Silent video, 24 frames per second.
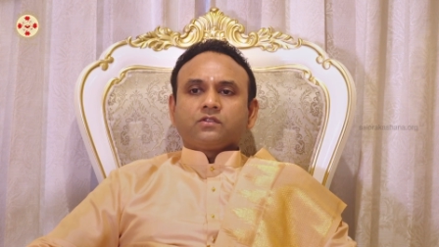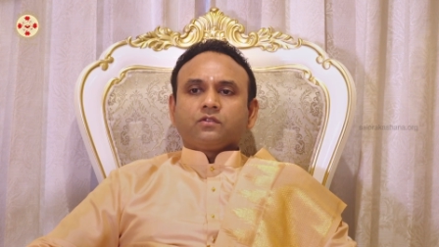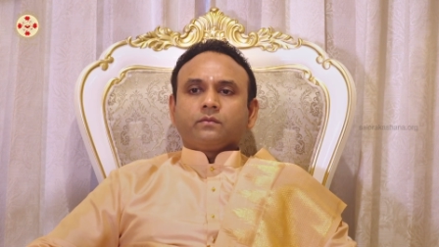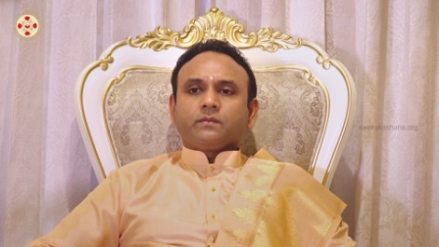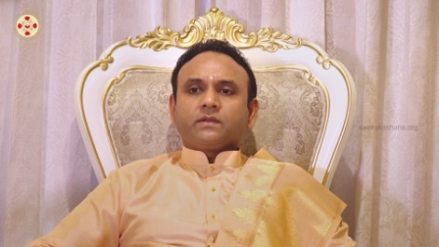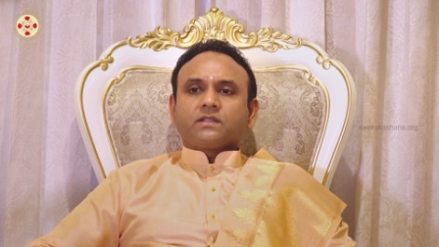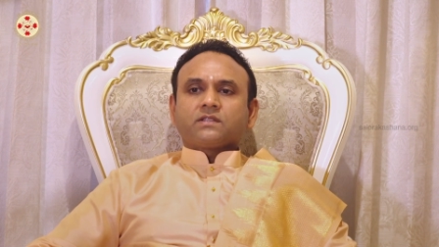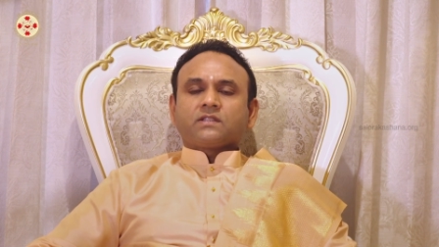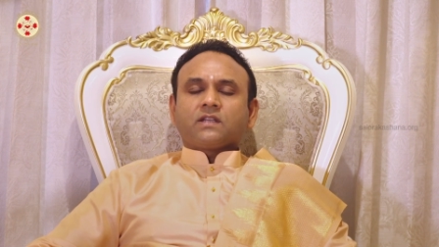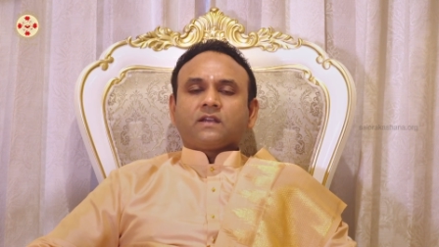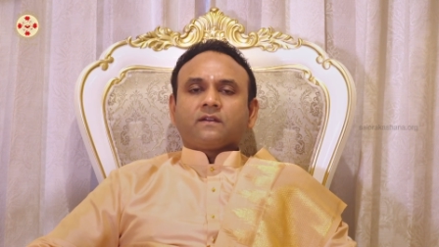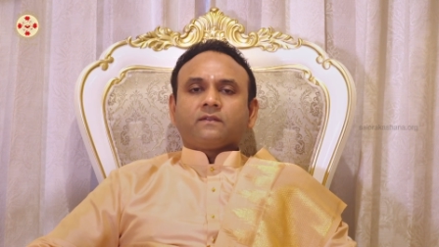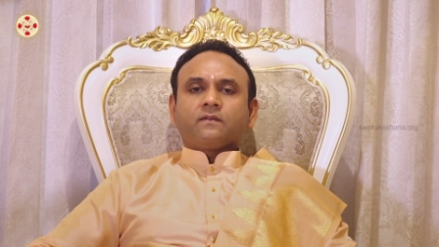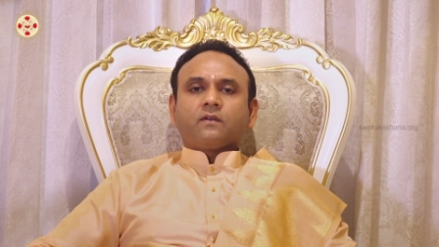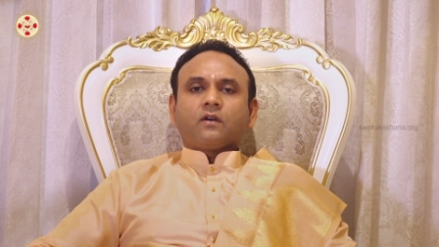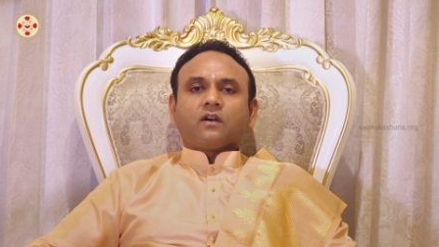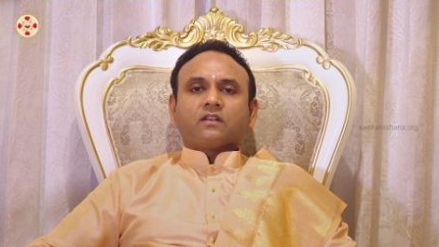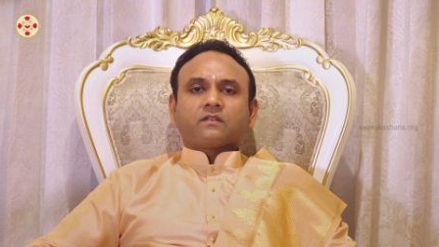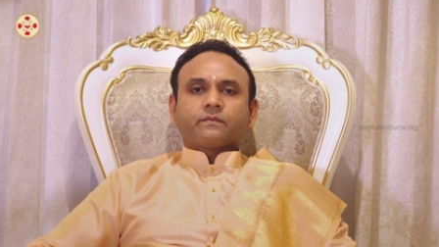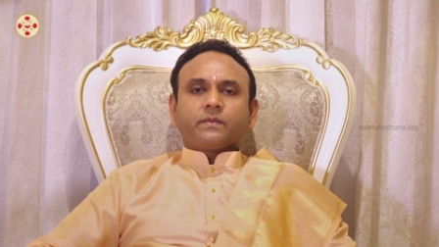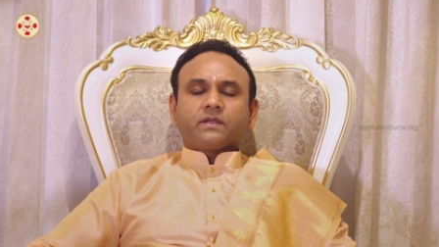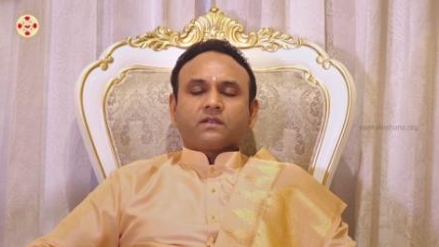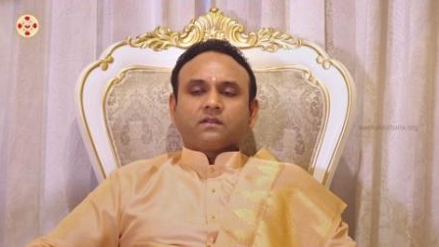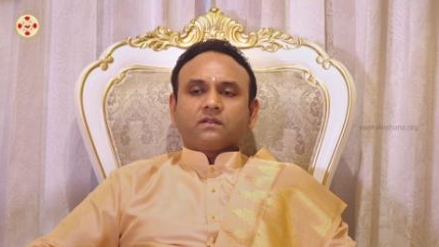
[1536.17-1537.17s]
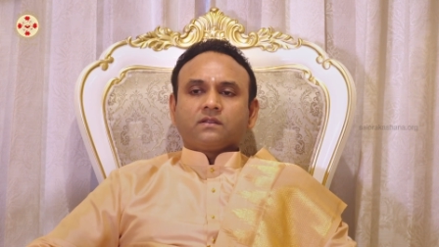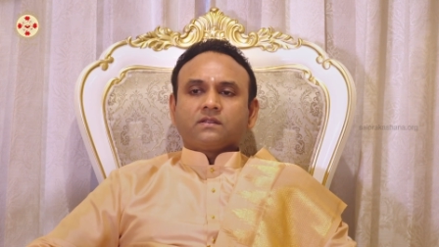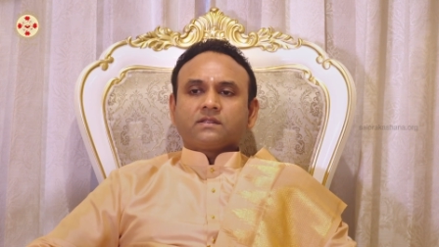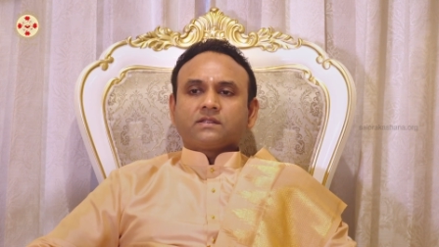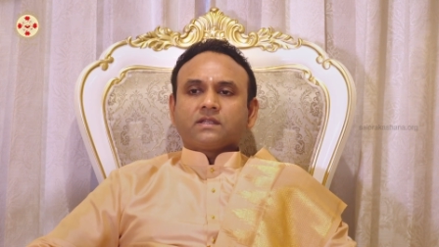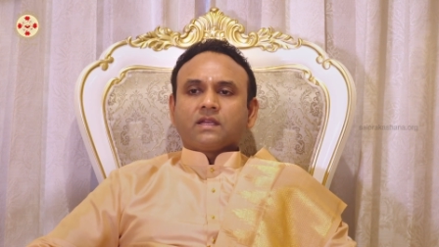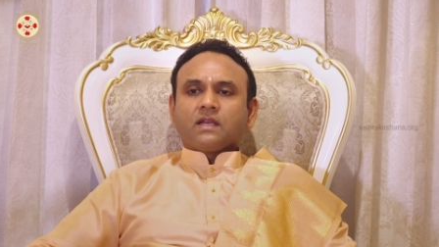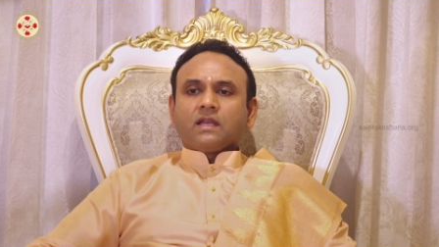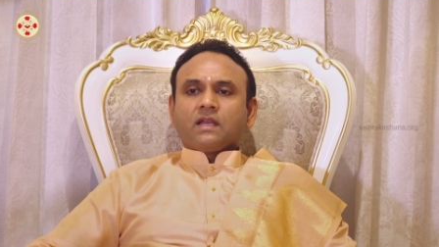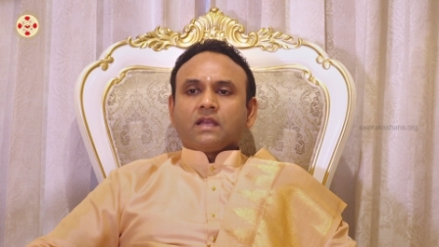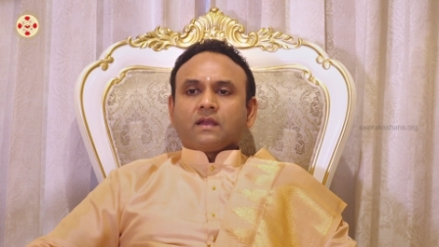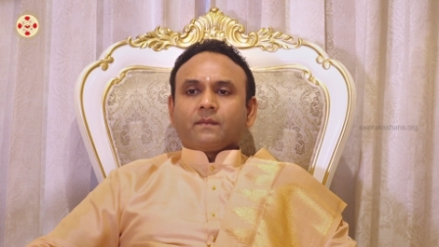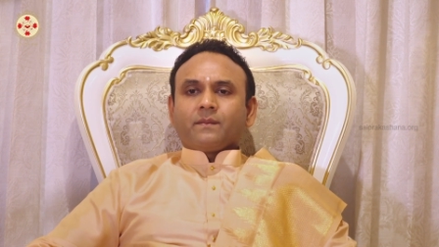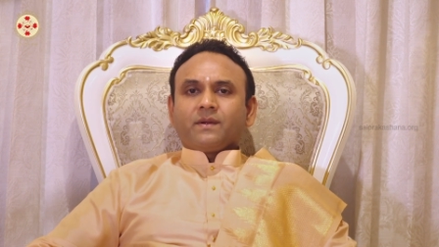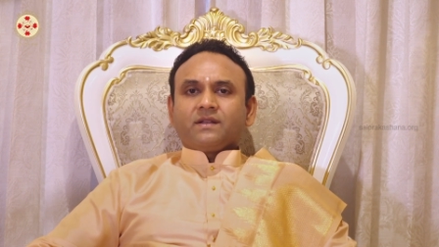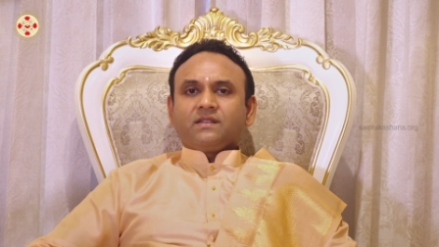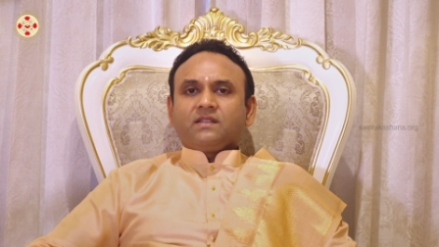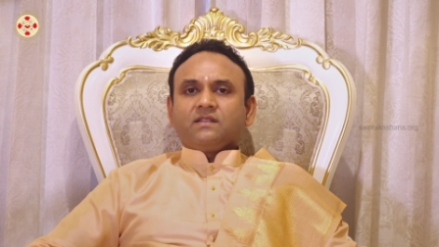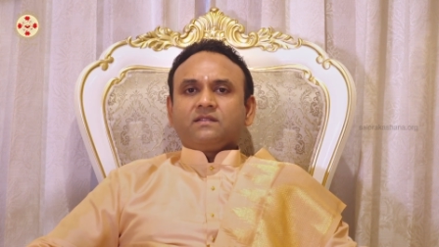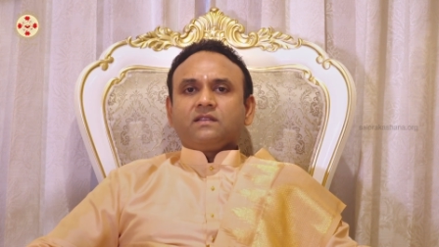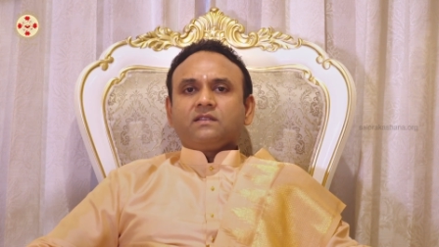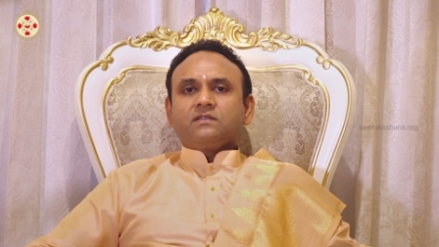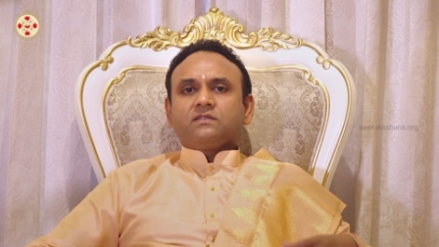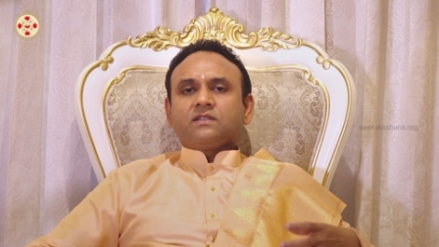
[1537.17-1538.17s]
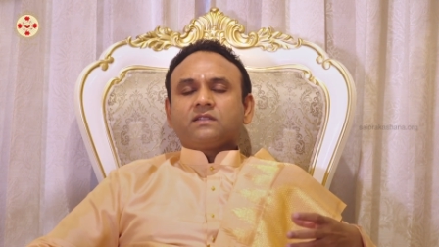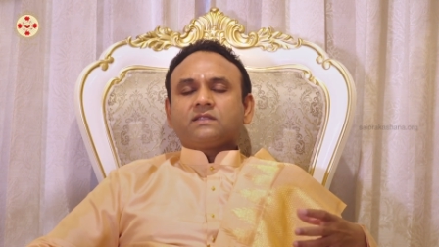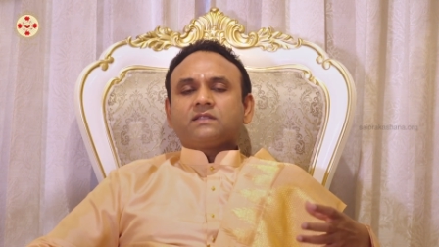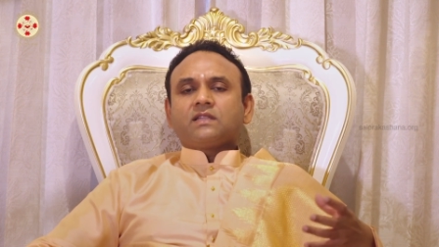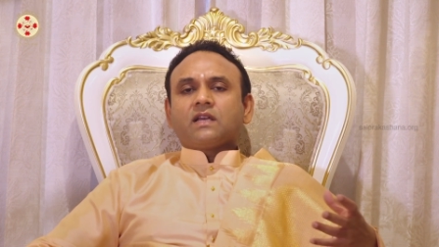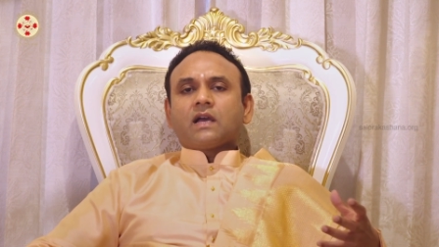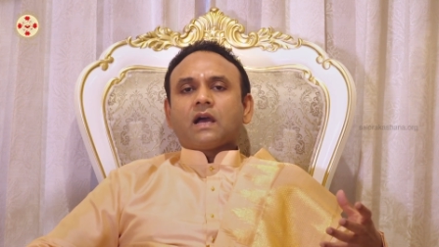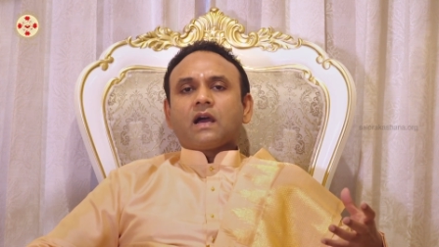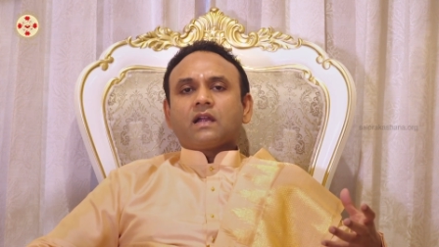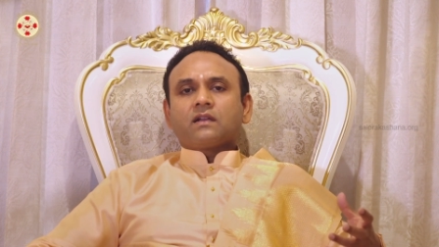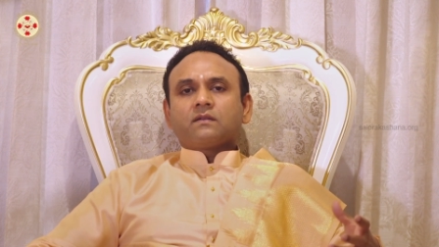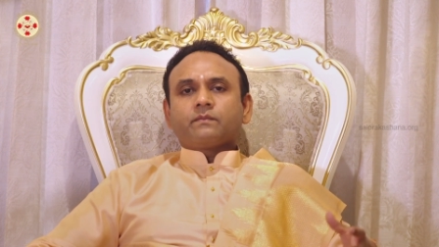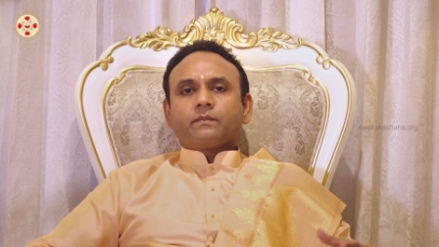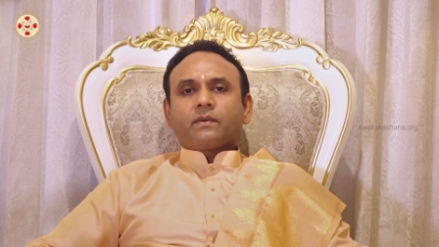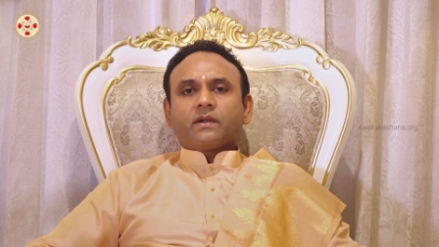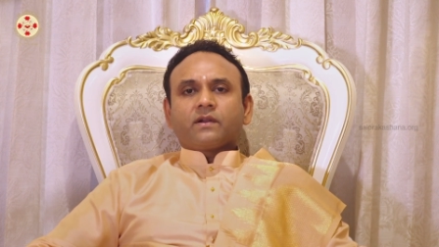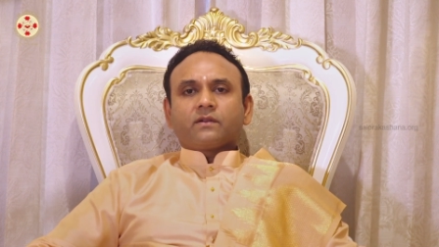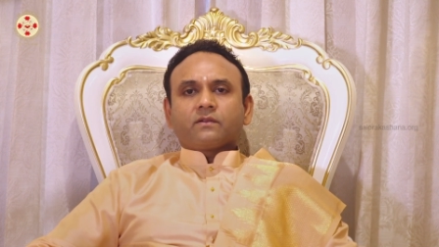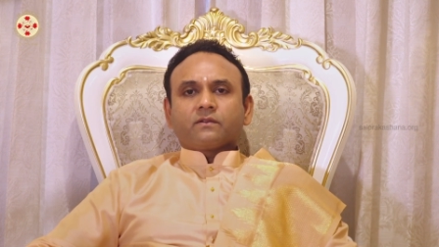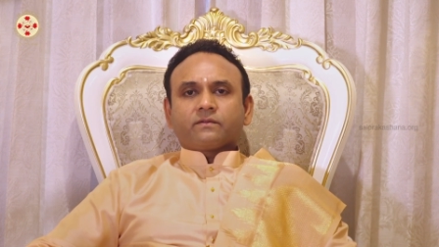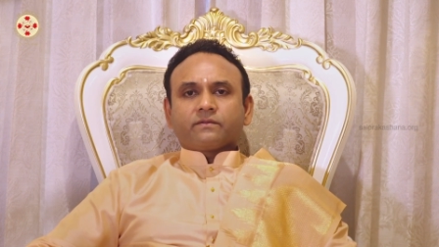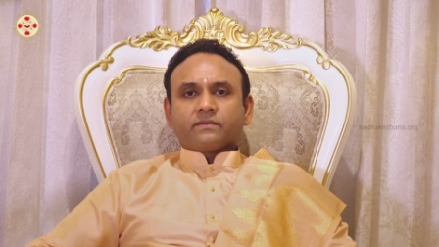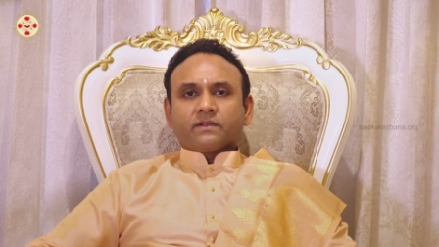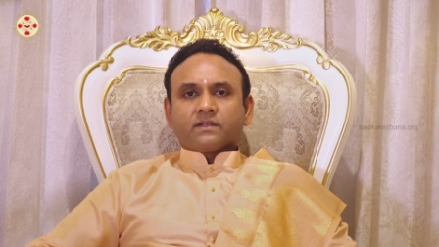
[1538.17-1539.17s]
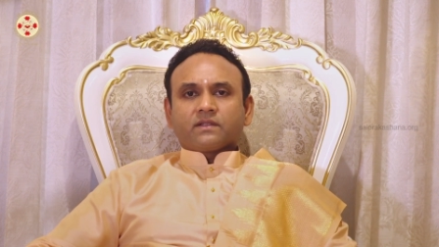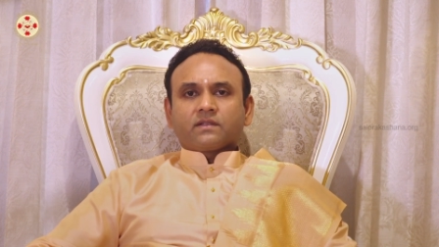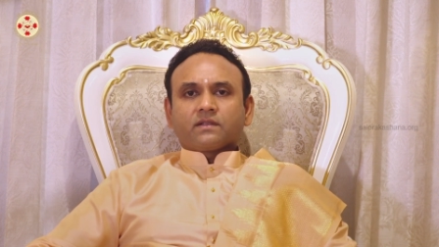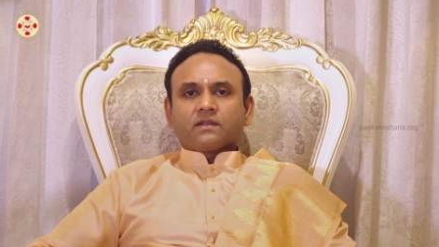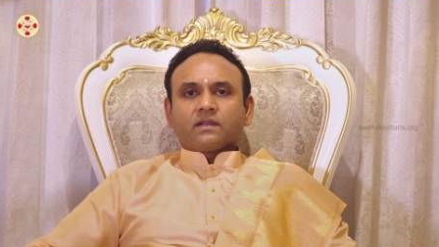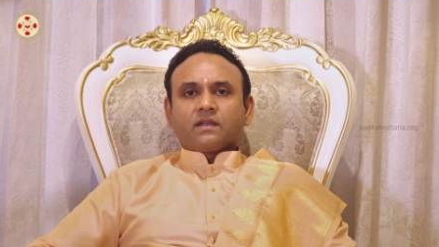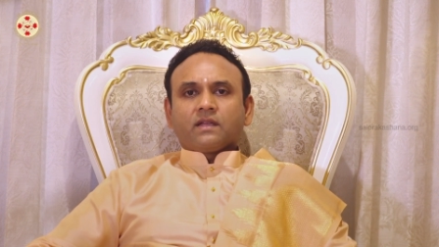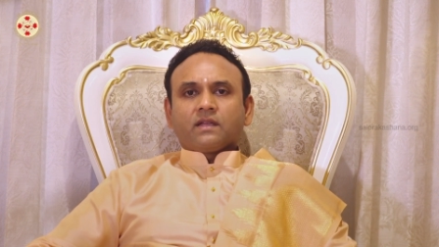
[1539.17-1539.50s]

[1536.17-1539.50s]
you must have hospitals. But this is just the hard part of it.